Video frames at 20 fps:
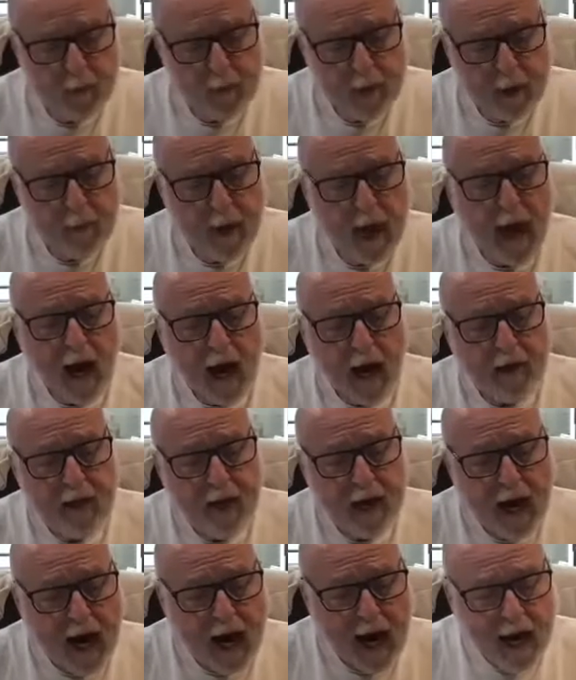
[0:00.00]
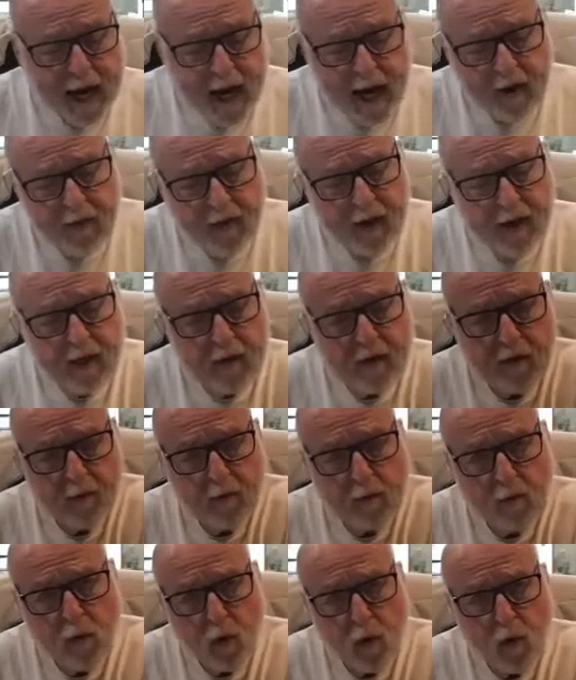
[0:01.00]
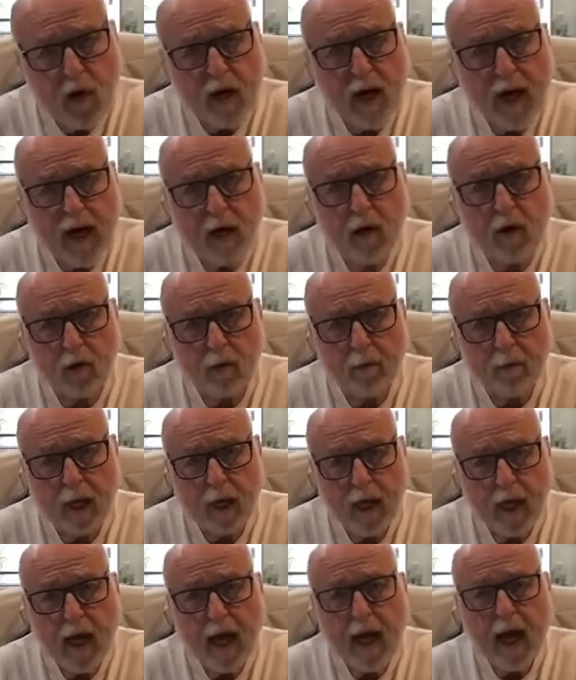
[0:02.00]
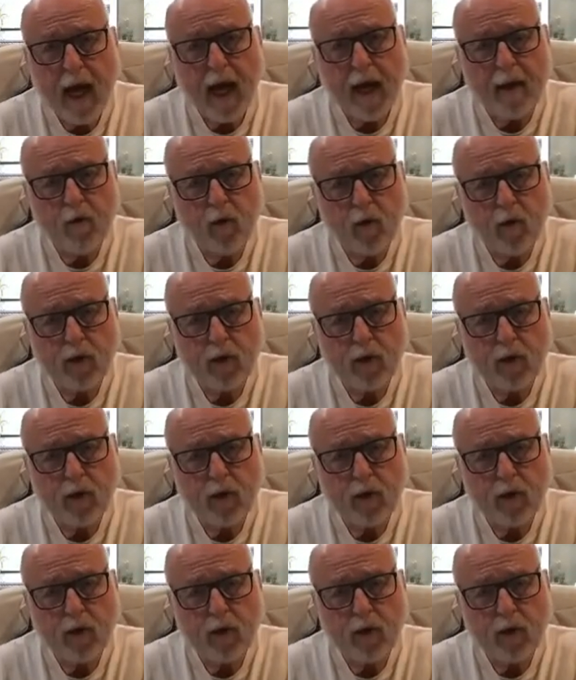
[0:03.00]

them. I think I have to give them more help and more